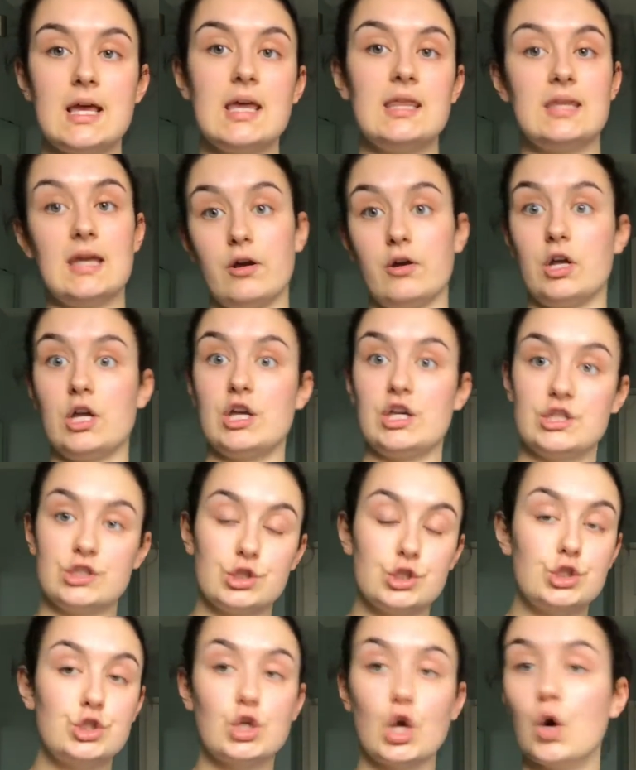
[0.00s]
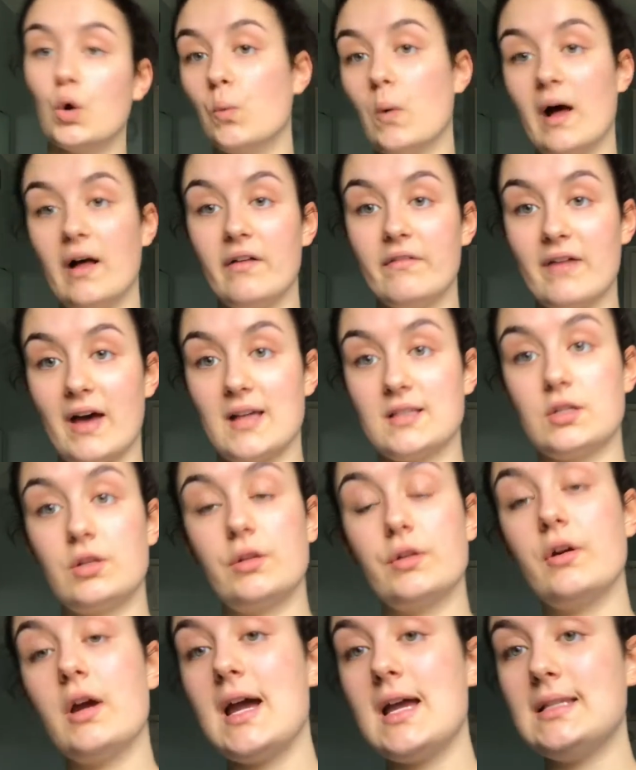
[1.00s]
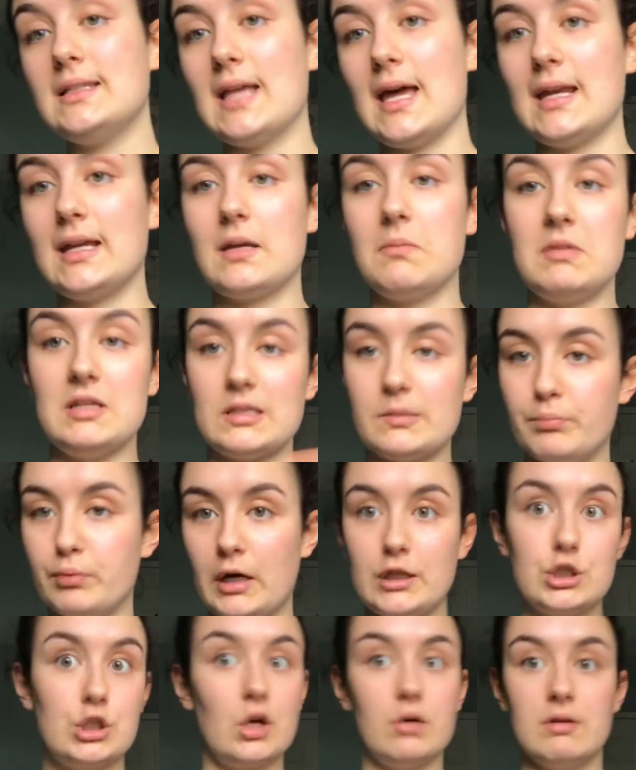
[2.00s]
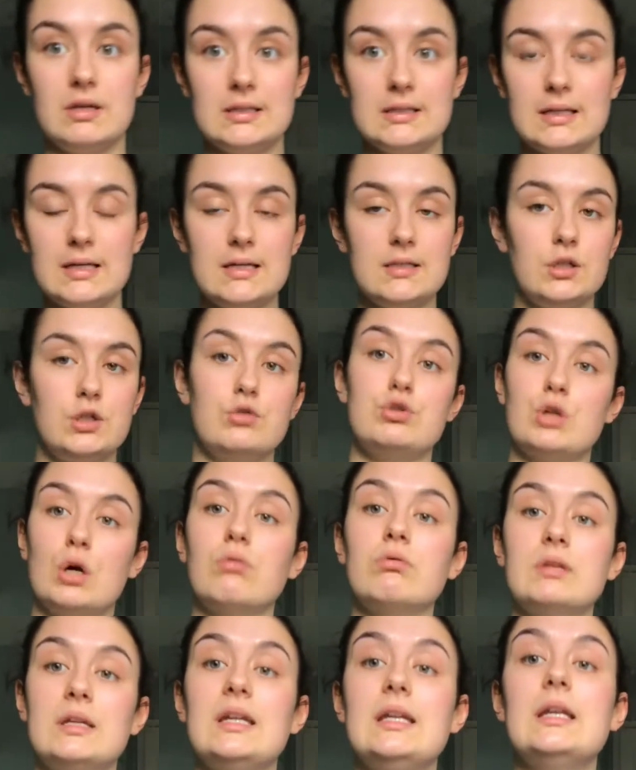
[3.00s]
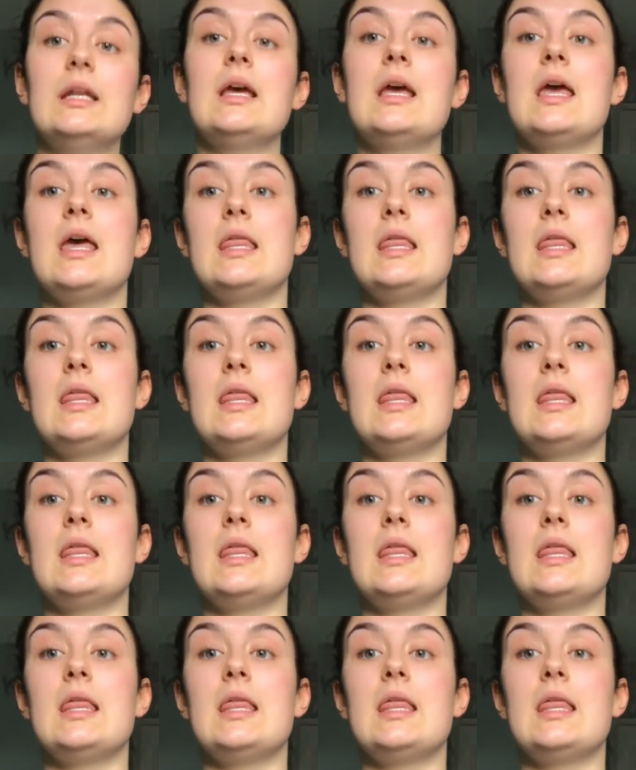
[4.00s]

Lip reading: the area is so well vascularized that it can be spread so easily, so you don't need